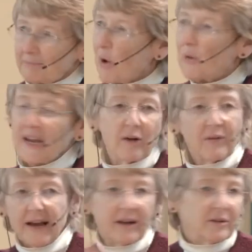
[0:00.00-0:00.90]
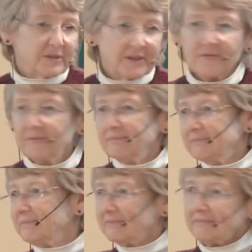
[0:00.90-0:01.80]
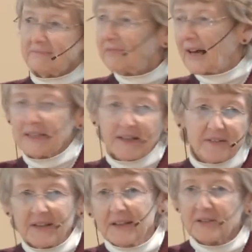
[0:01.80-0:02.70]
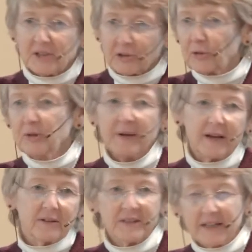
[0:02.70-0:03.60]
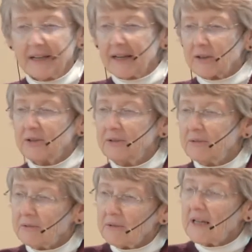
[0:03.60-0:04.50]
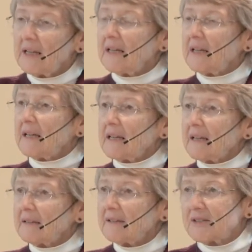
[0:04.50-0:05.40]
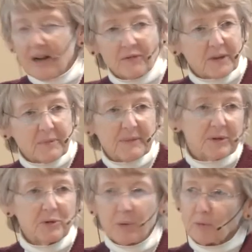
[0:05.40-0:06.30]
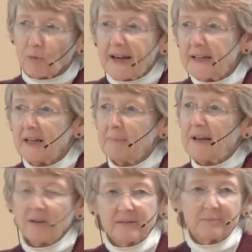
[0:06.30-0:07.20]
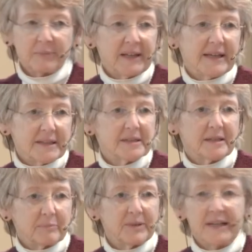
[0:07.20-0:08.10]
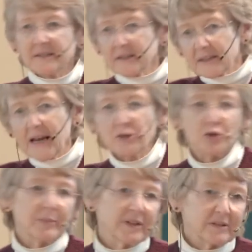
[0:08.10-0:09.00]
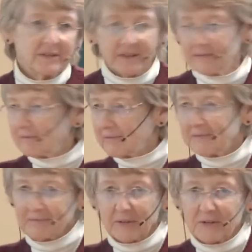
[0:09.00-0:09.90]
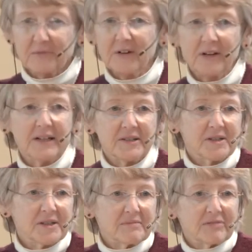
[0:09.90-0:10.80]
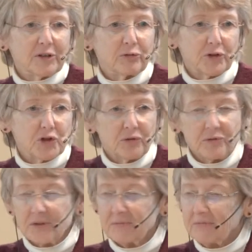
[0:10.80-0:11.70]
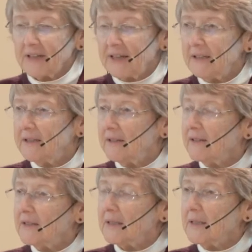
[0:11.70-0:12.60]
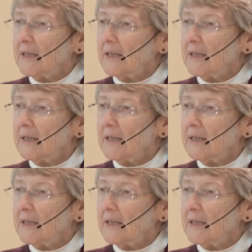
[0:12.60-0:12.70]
poking around, finding things to learn about and connect to, discovering people who were writing about place and place attachment, and there's various literatures related to this.